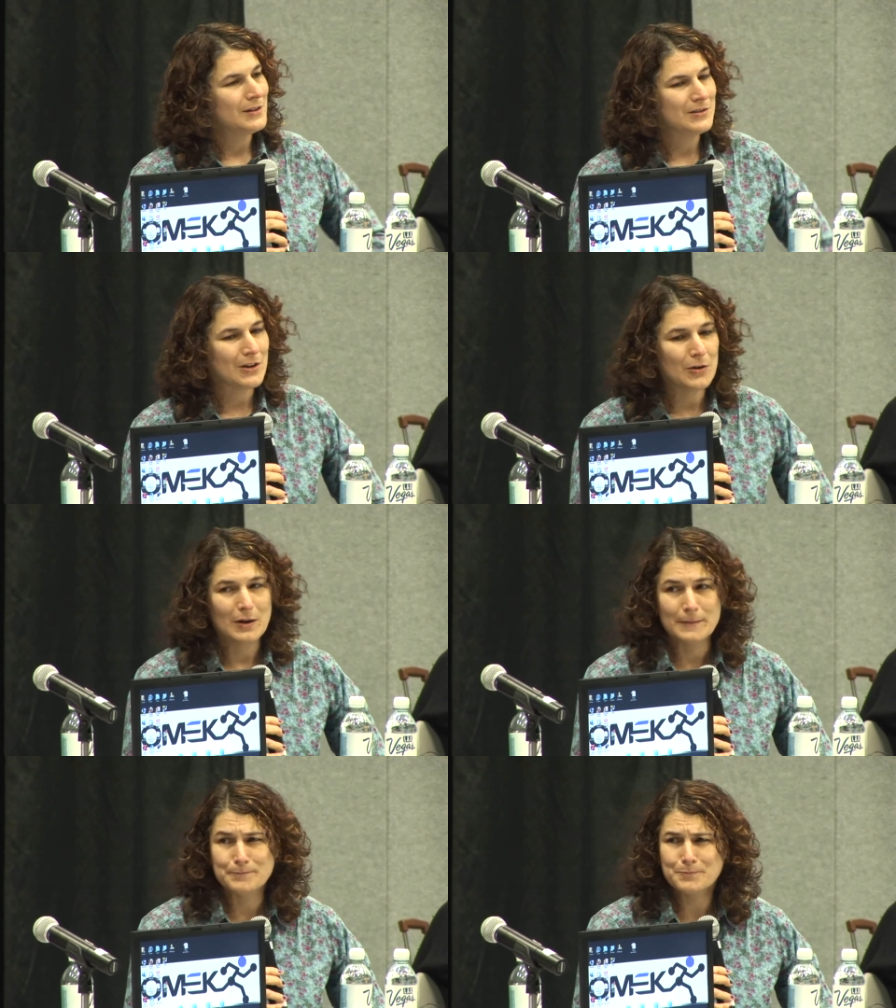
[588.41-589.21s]

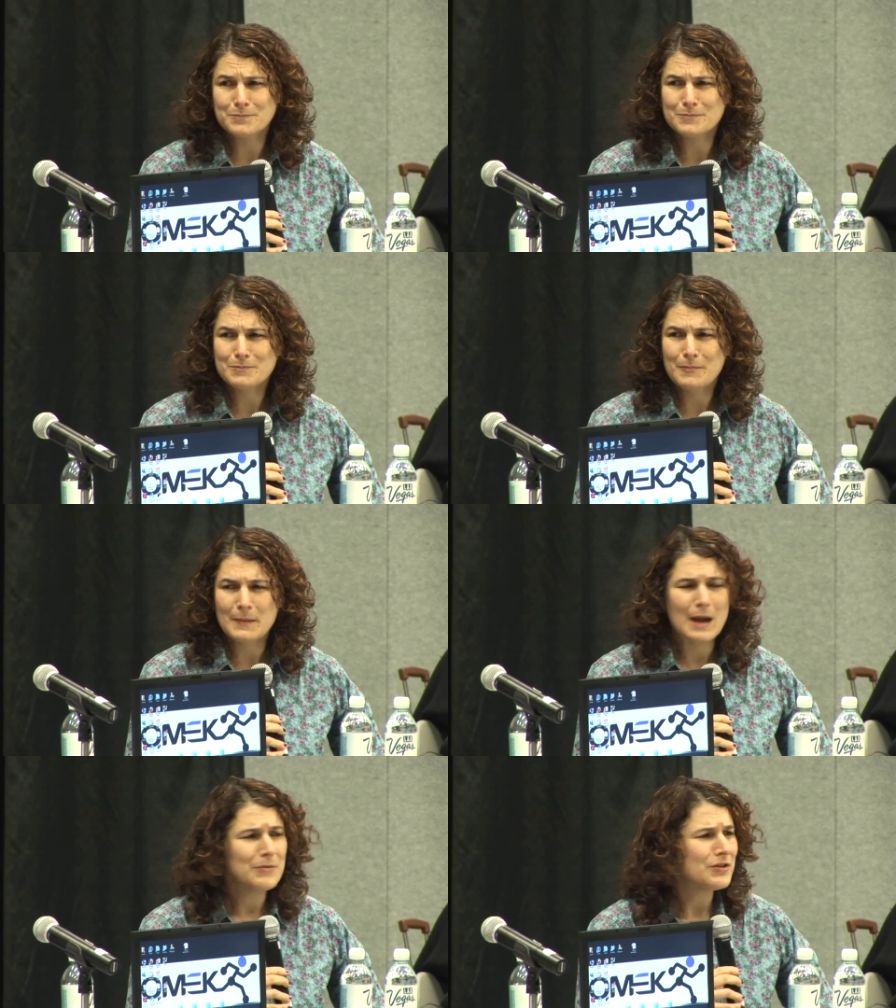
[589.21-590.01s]
So
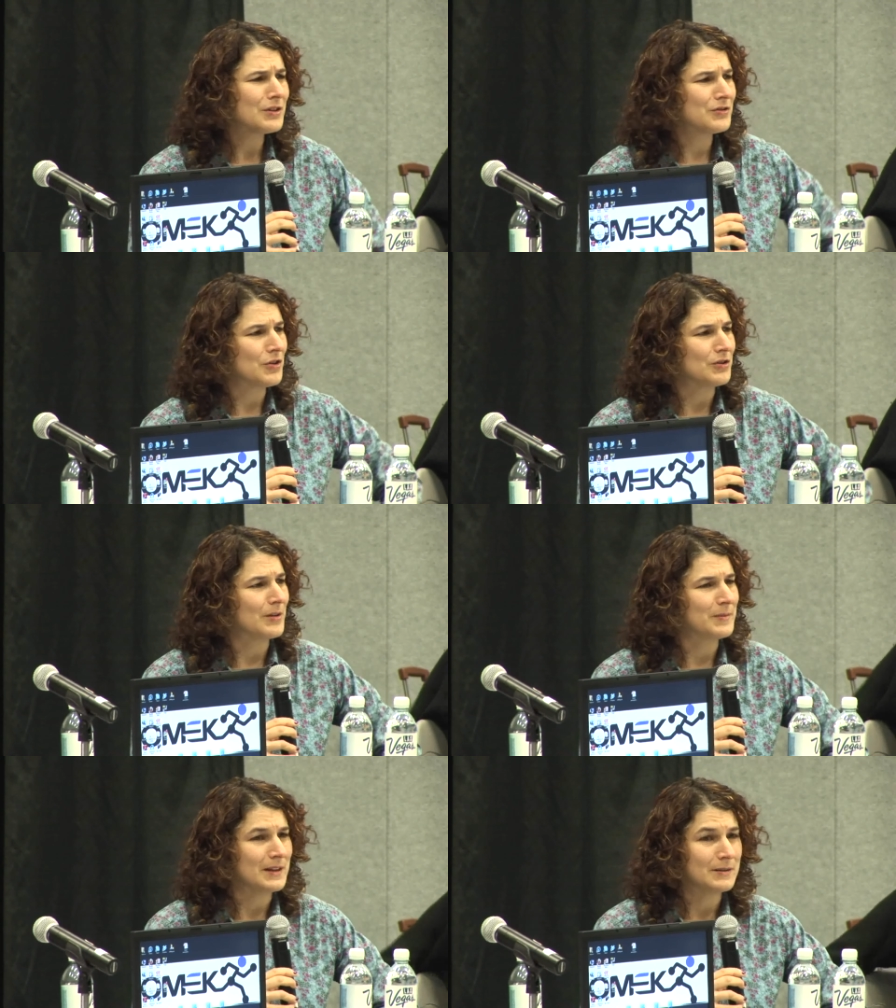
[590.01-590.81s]
I'm just going to show you
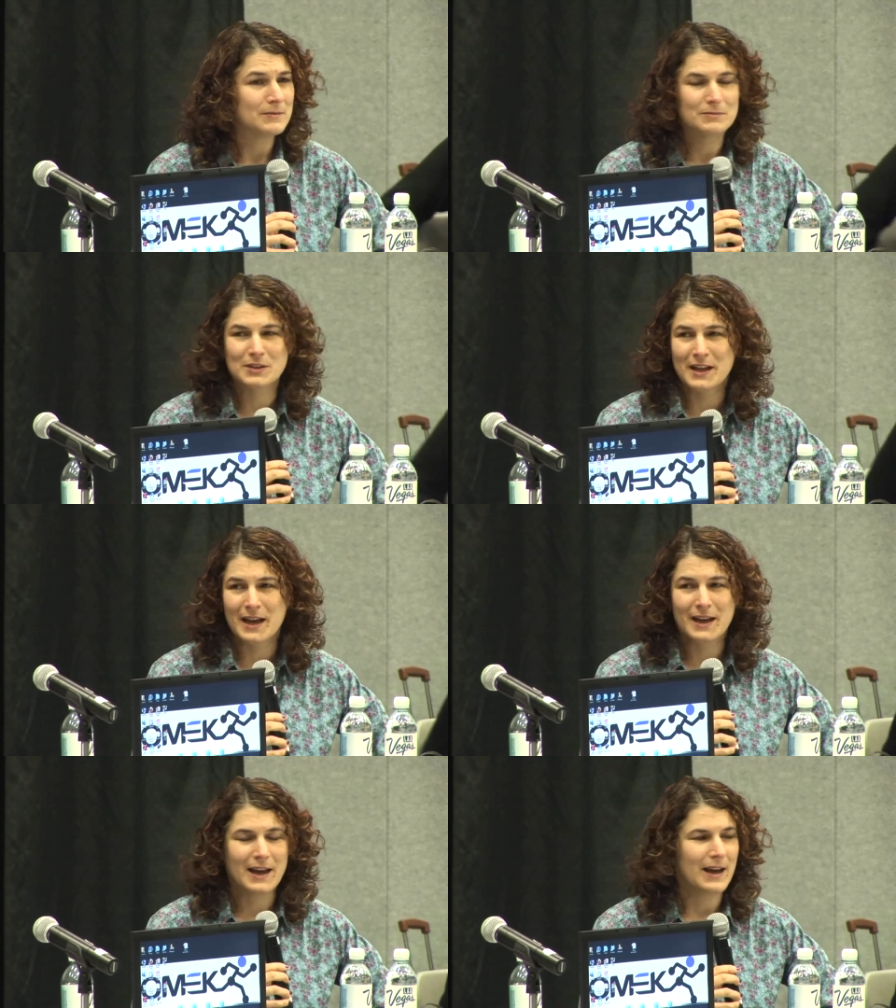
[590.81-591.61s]
something
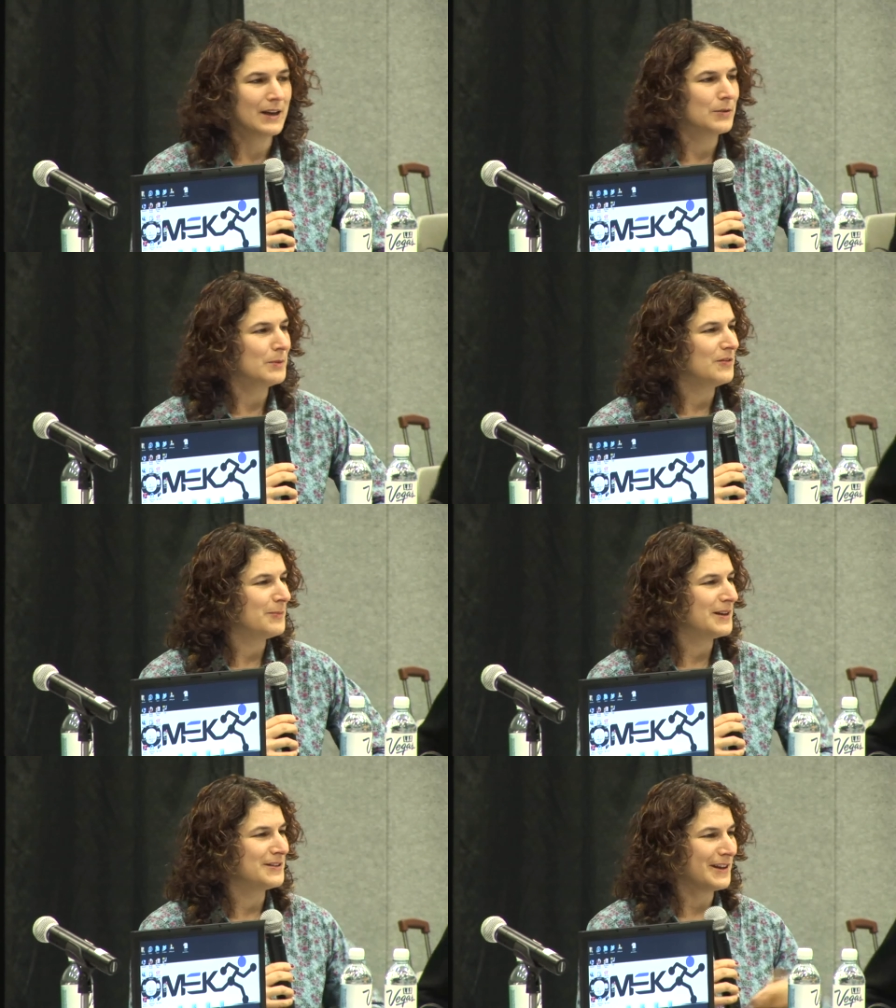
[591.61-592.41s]
today, and we've
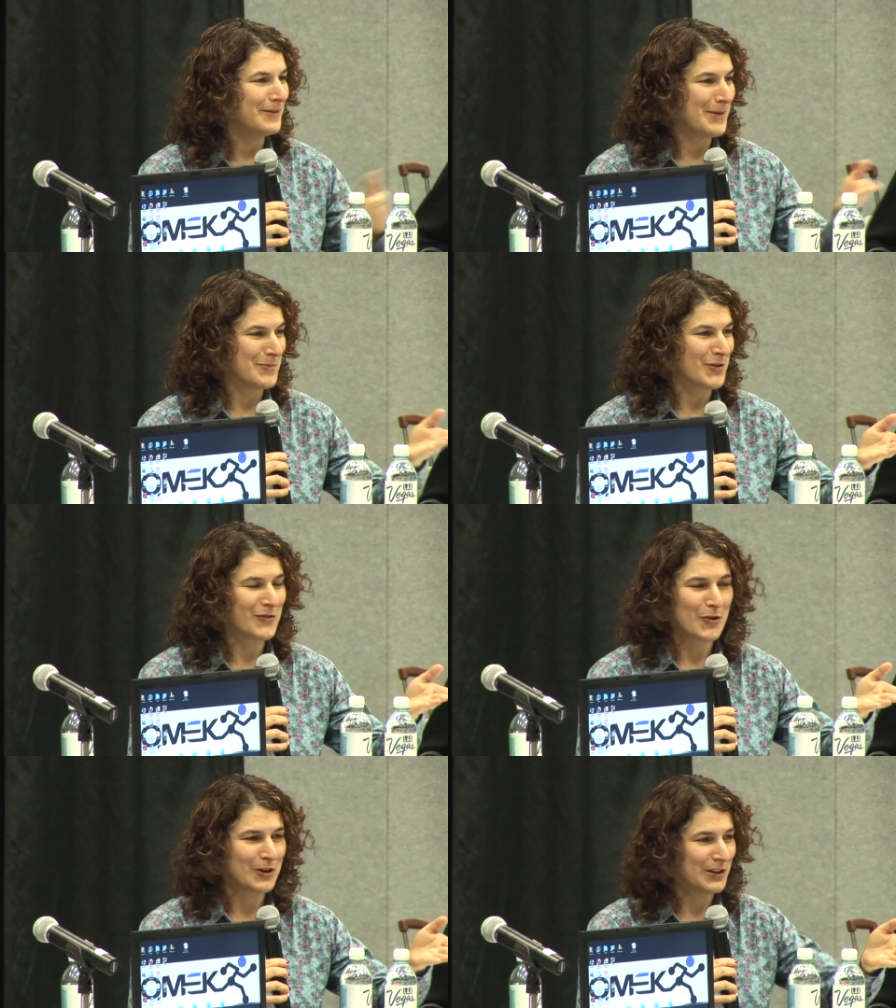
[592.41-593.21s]
picked a member of
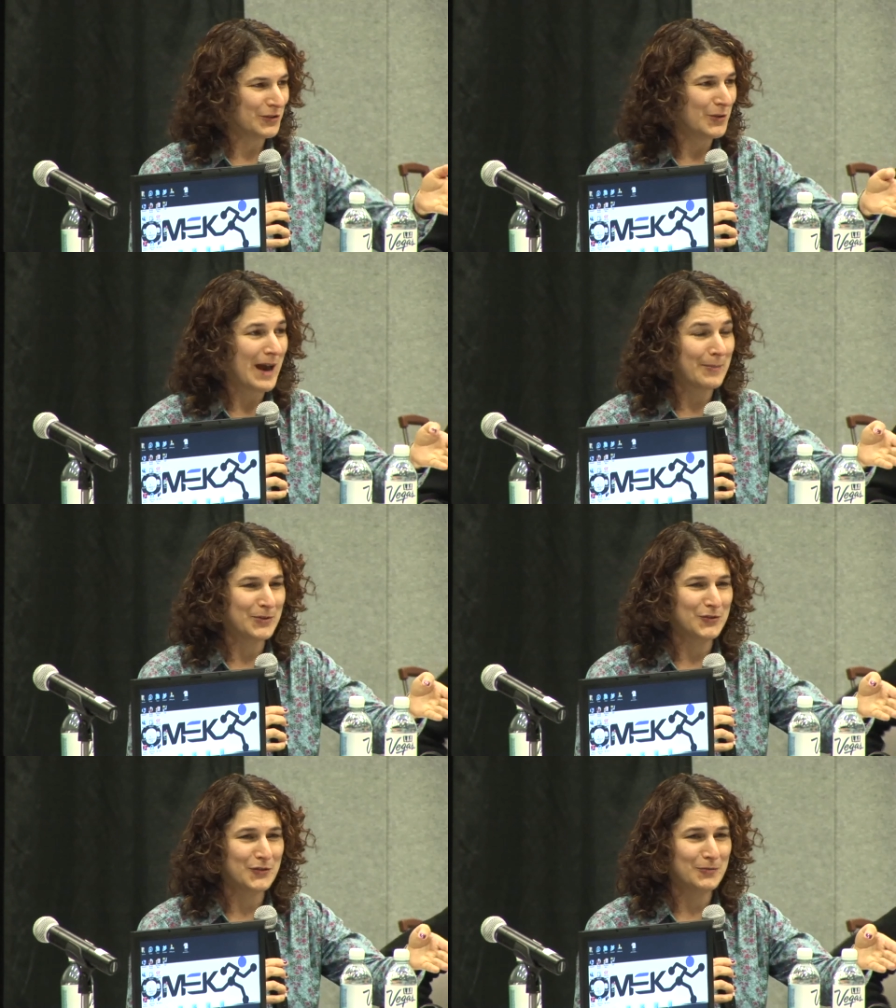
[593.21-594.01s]
our audience who
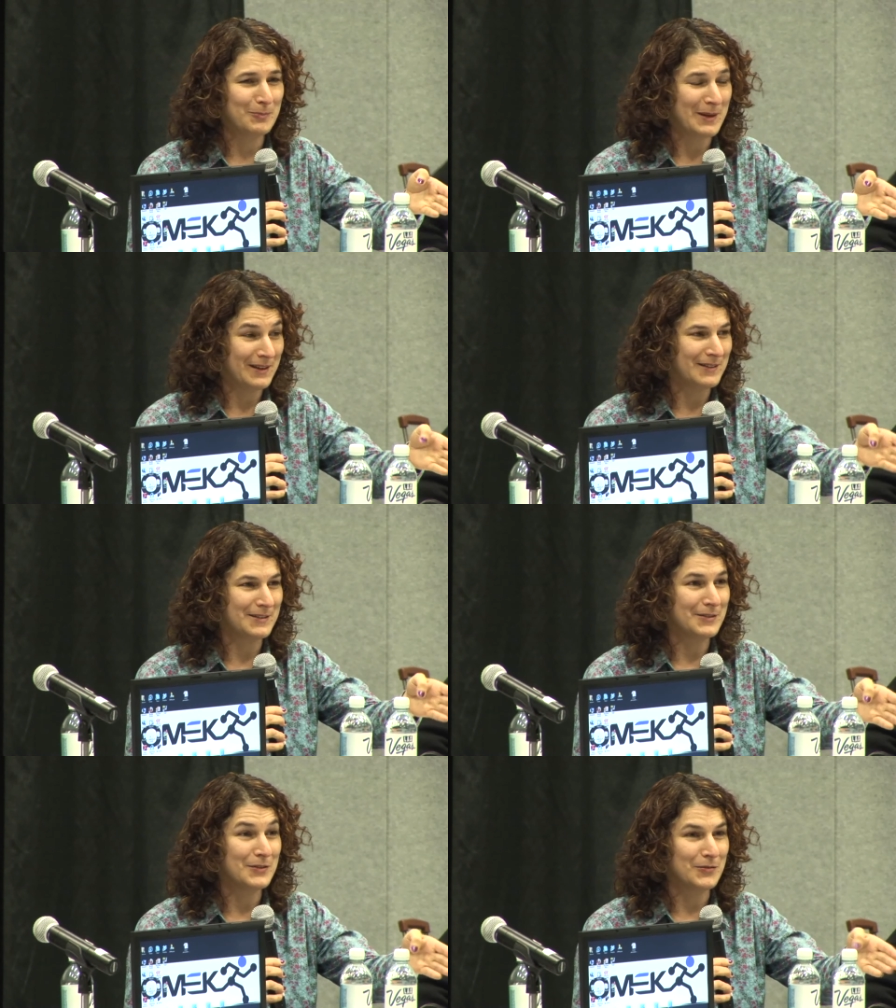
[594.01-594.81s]
happens to have picked
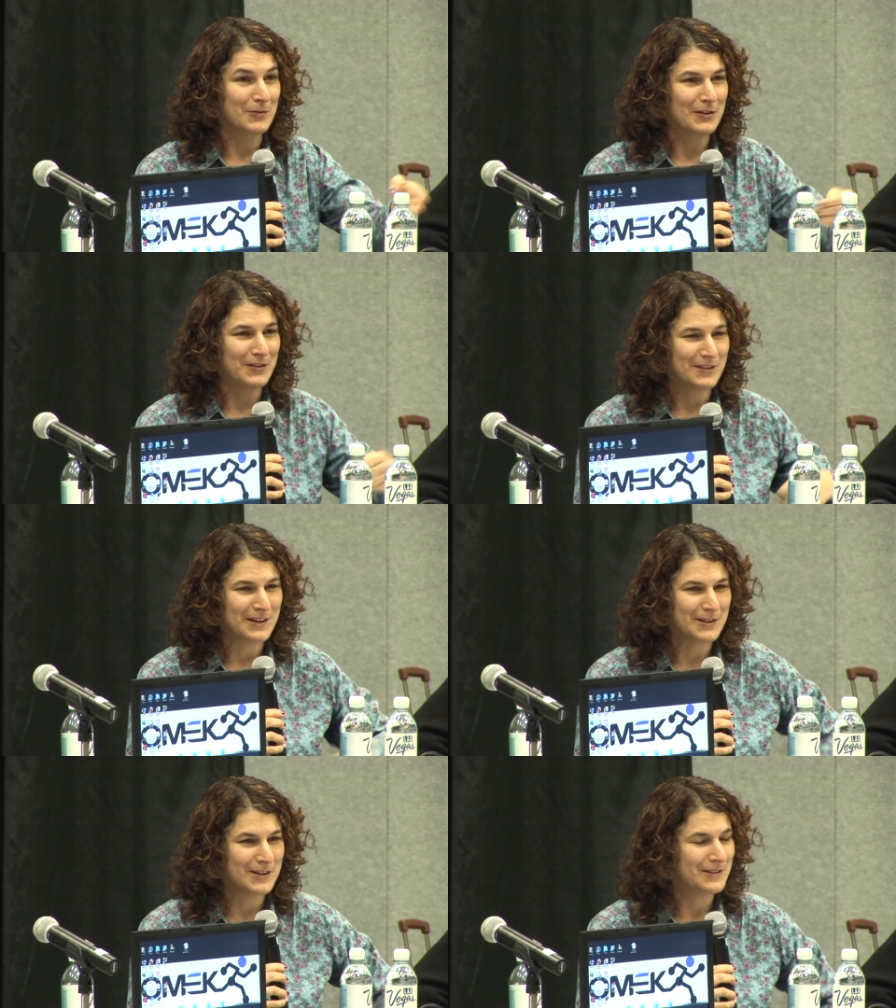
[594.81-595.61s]
the front
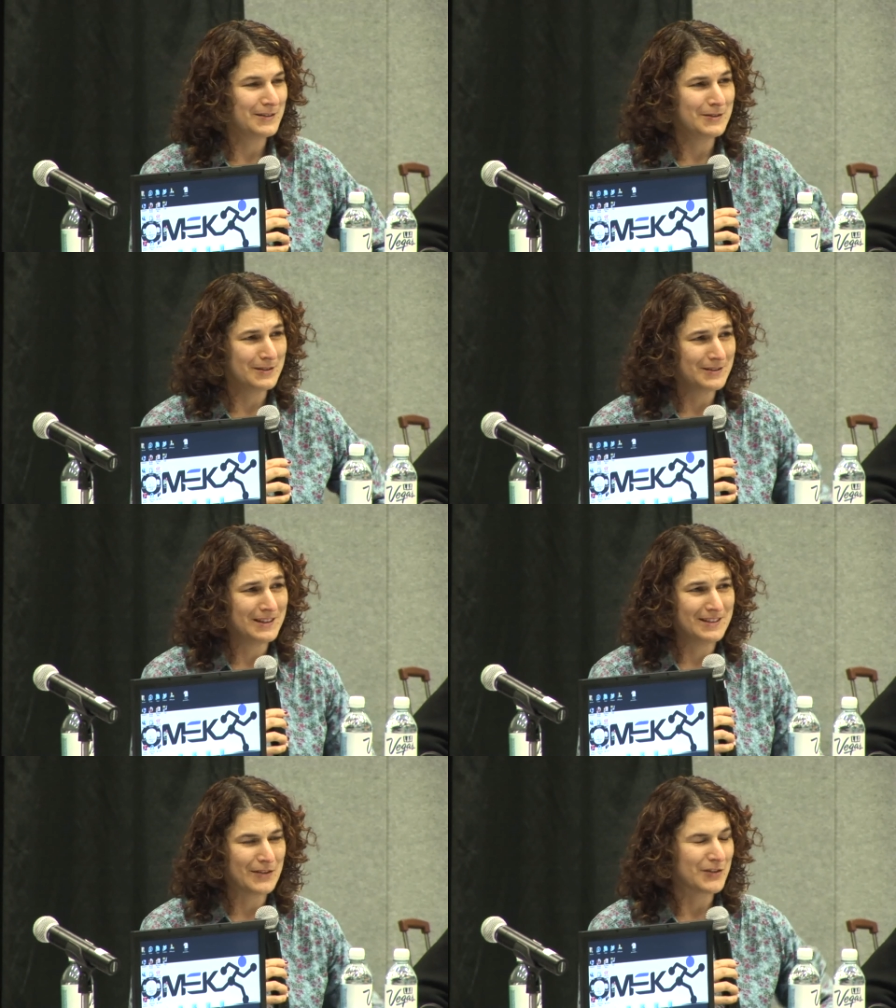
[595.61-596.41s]
seat.
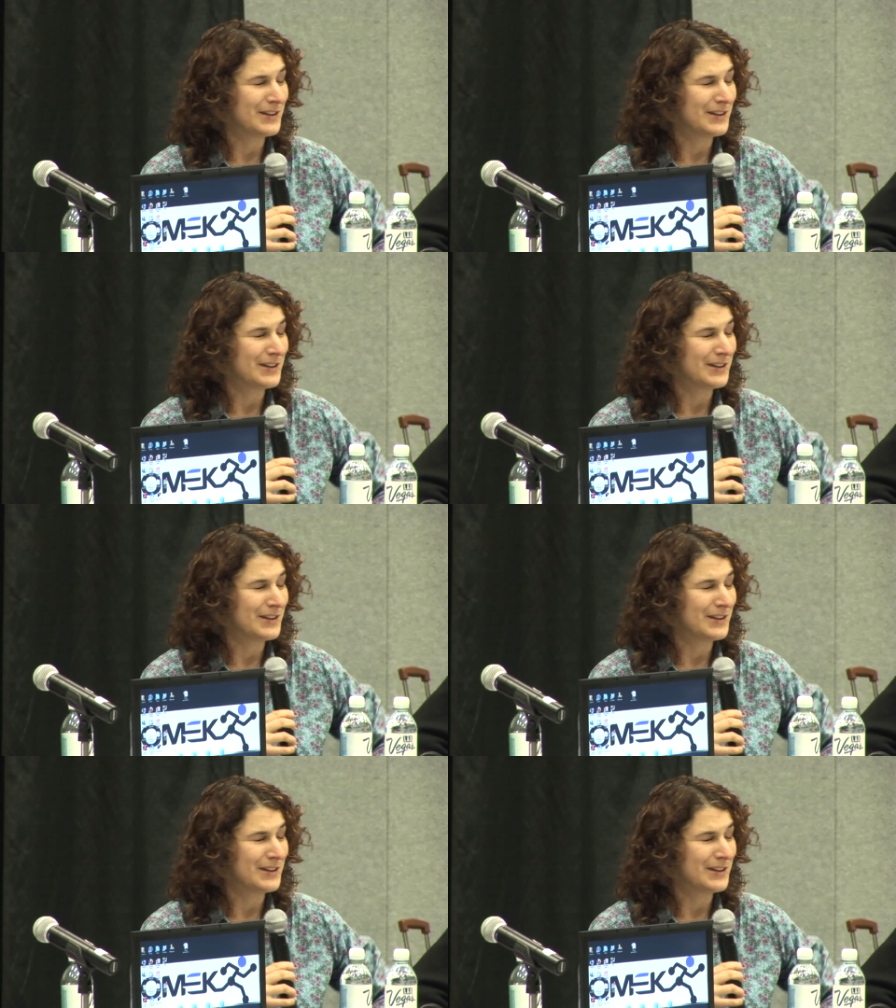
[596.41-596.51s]
It's never